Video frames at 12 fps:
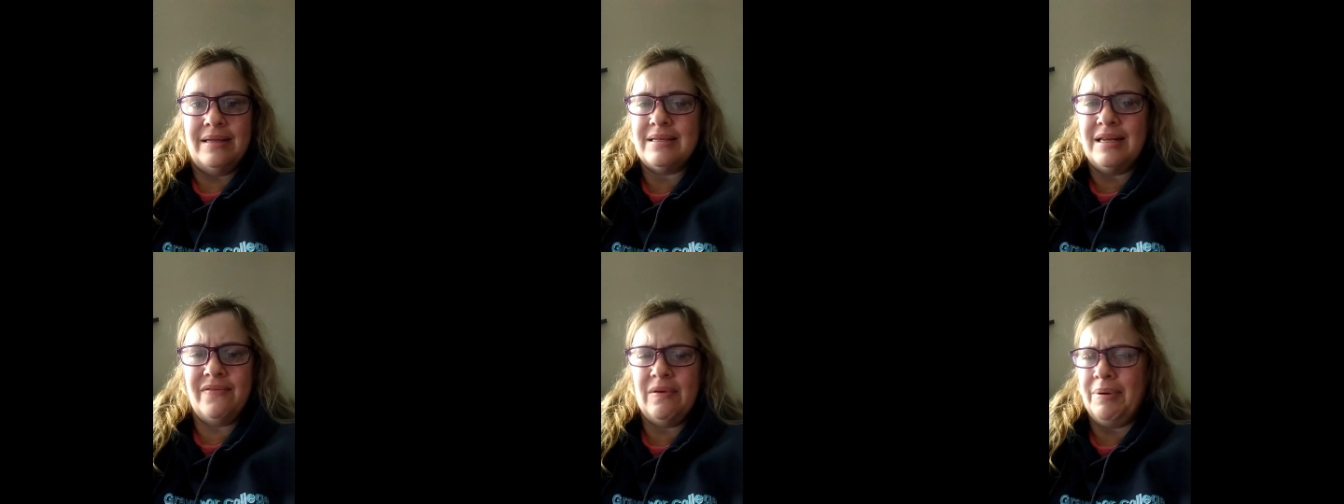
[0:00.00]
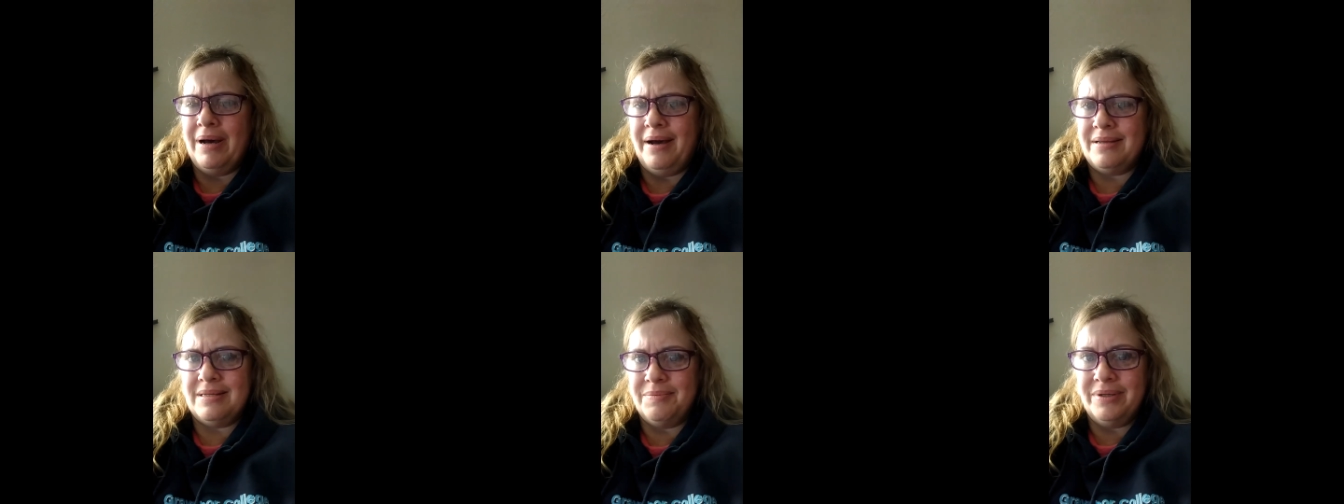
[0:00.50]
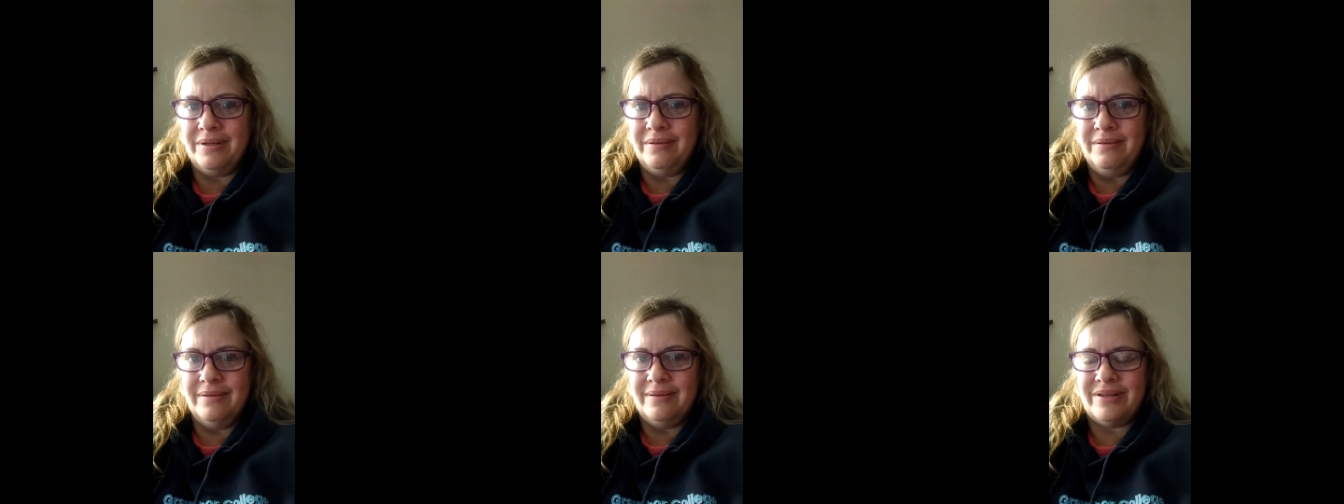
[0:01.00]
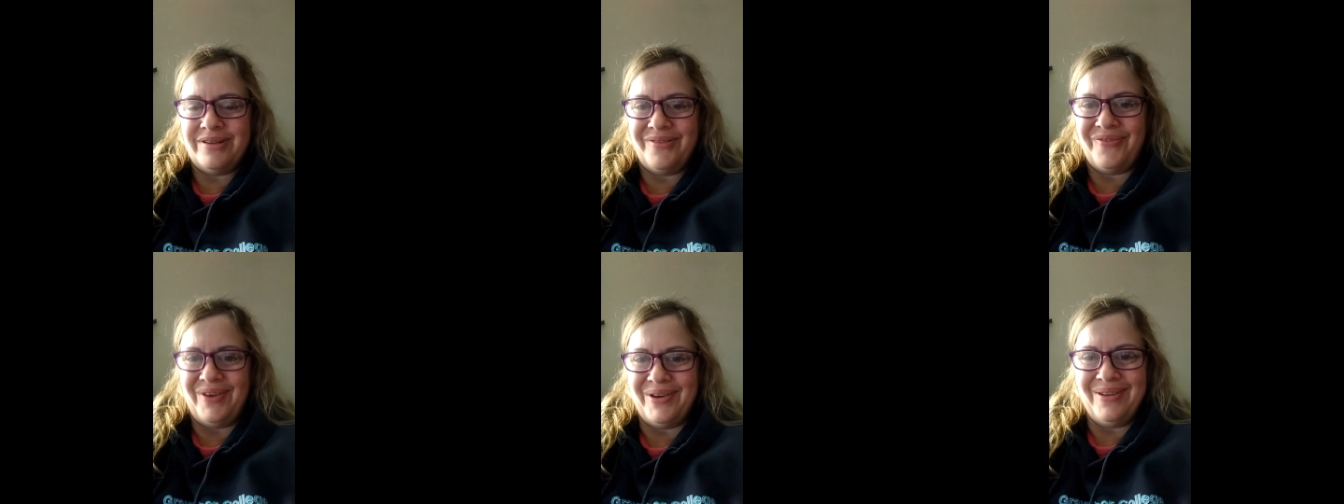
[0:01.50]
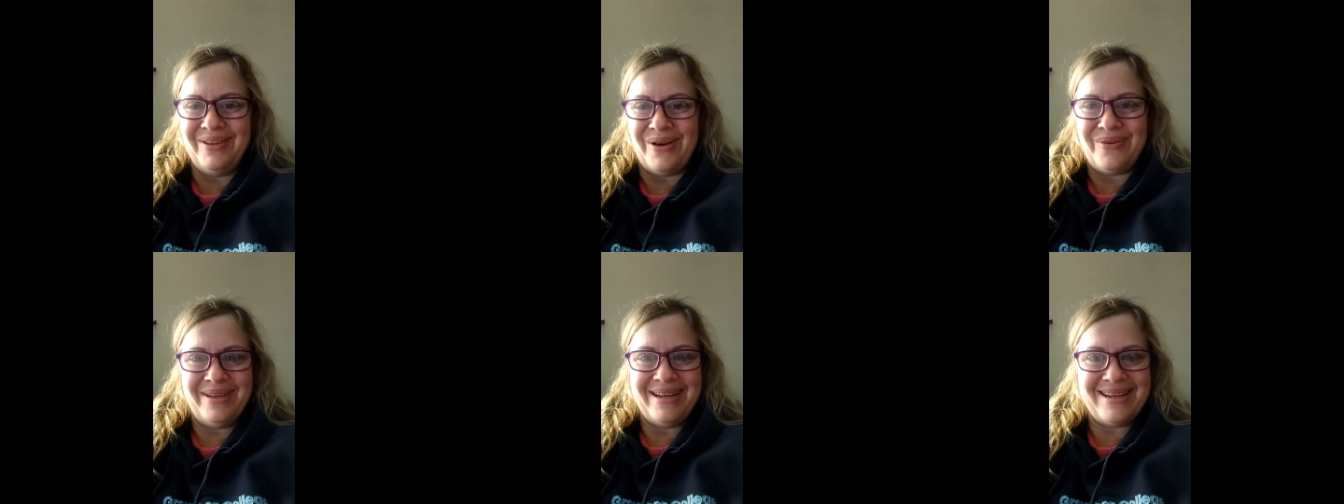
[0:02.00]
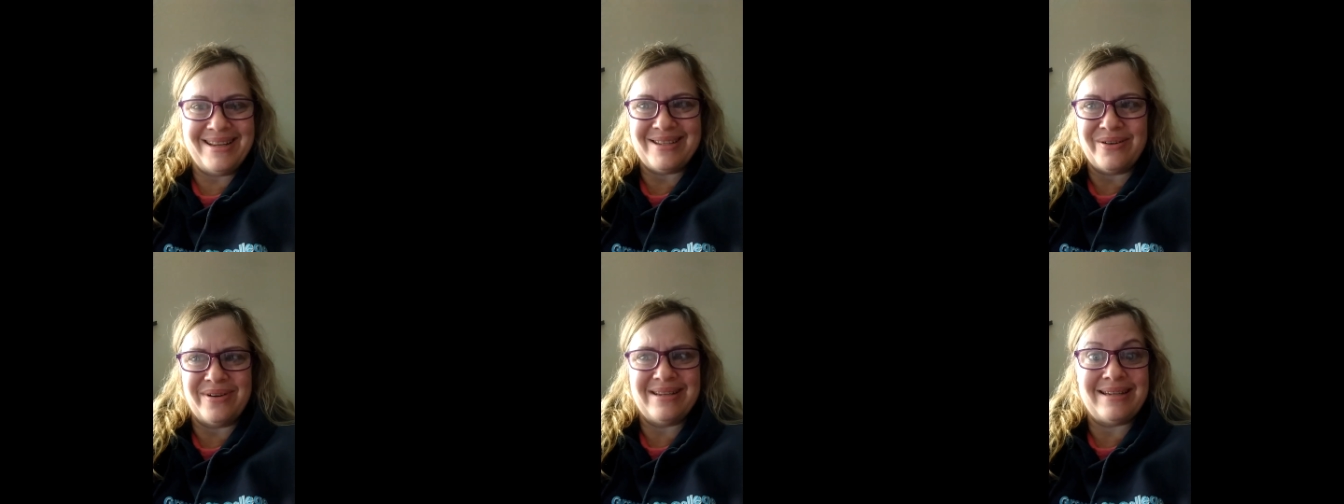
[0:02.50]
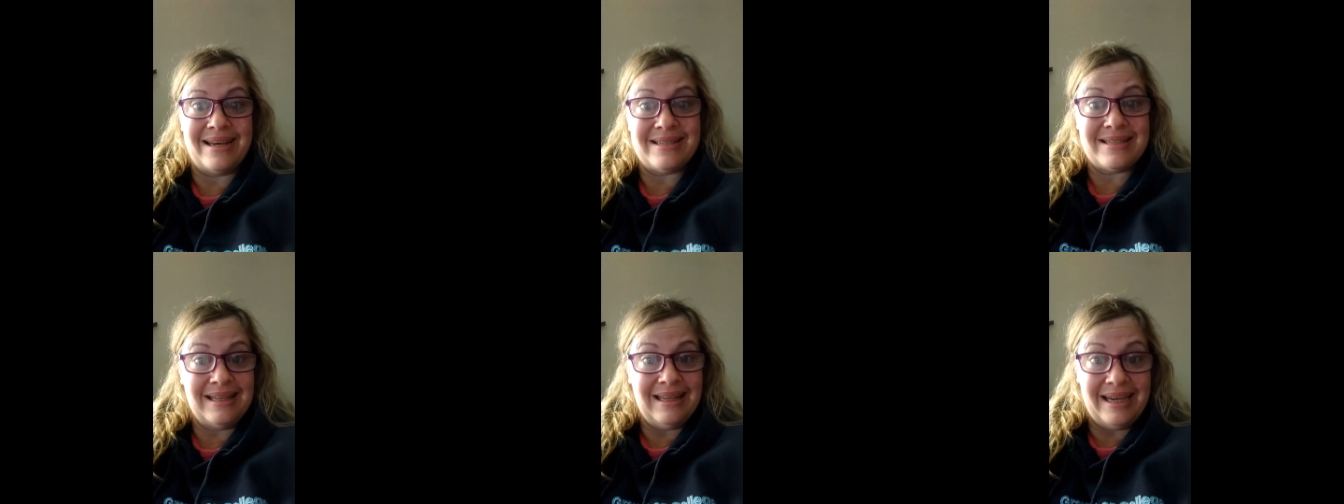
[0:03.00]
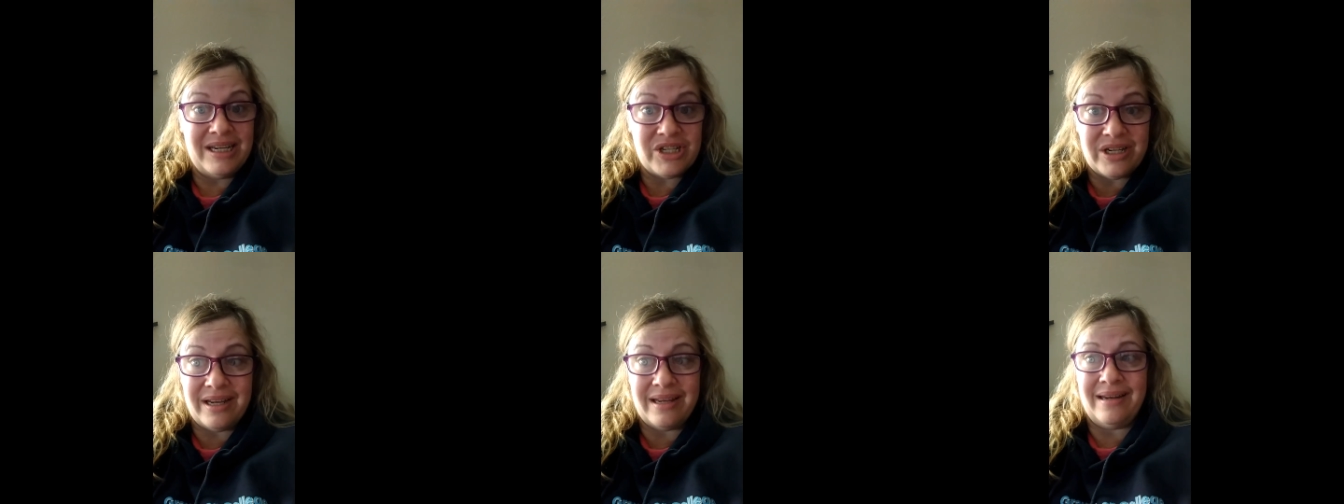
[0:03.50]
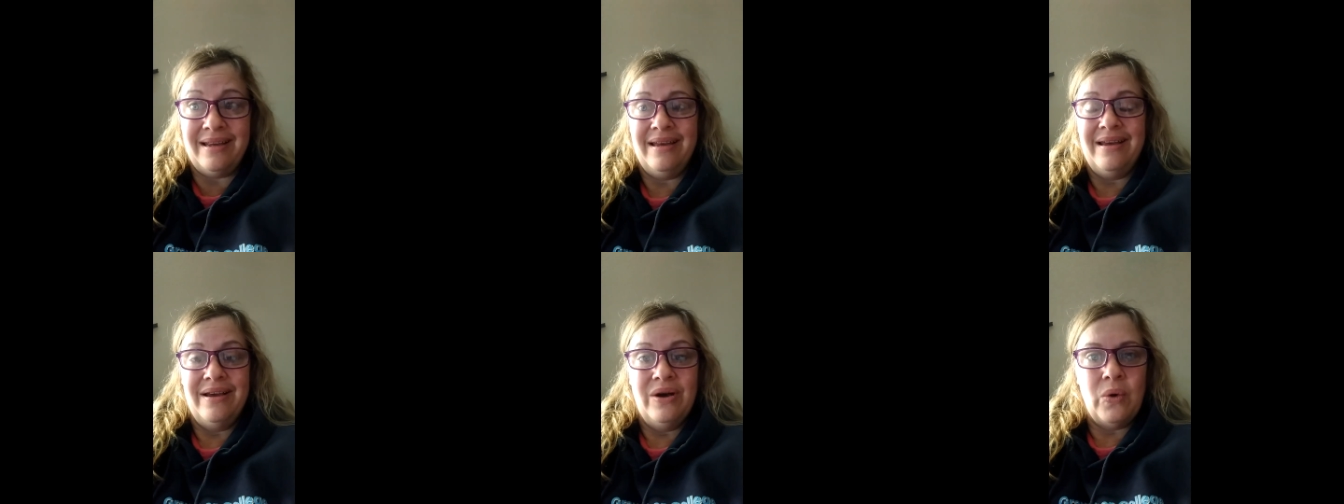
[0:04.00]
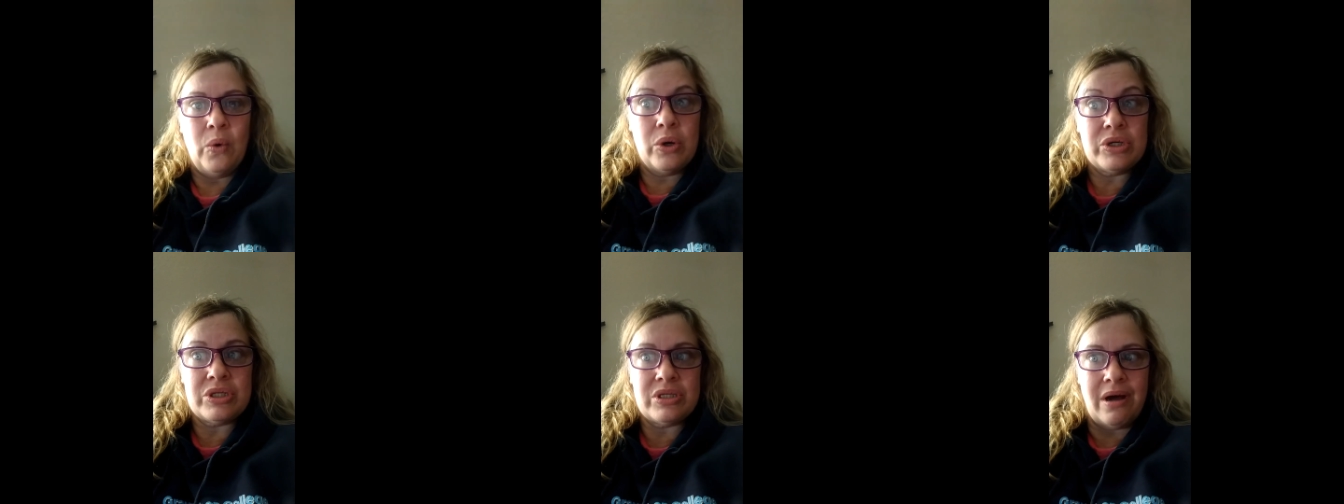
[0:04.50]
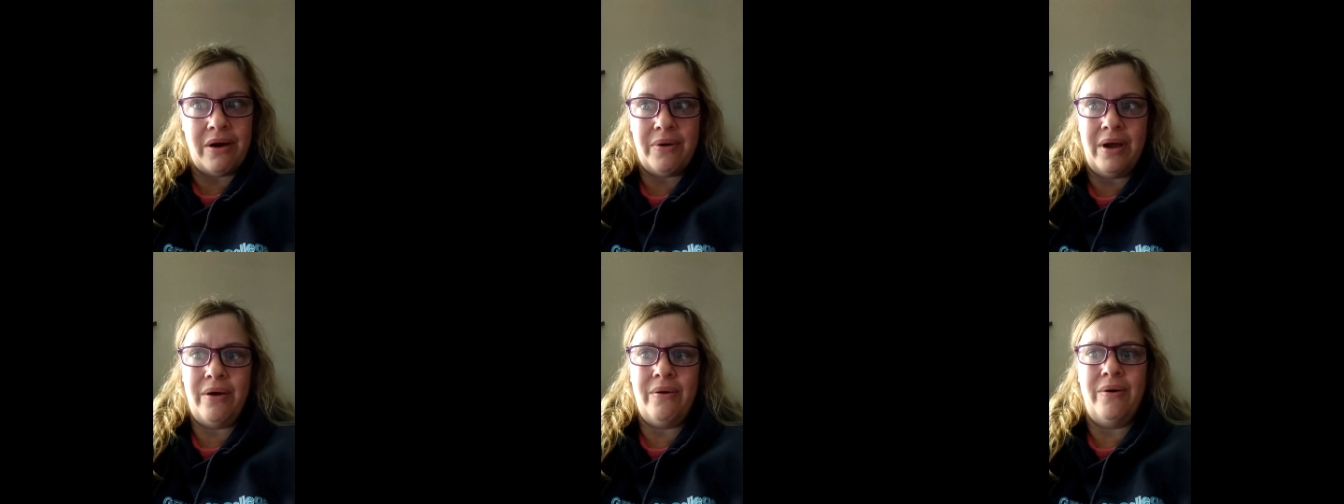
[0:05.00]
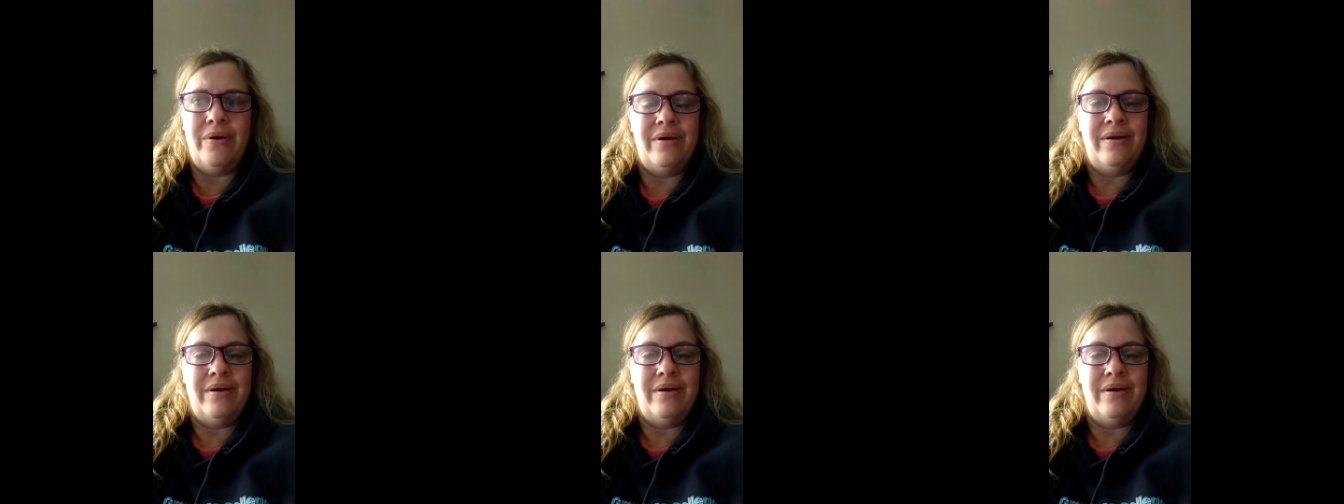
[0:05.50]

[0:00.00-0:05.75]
is it even possible to feel loneliness or desolation or sorrow?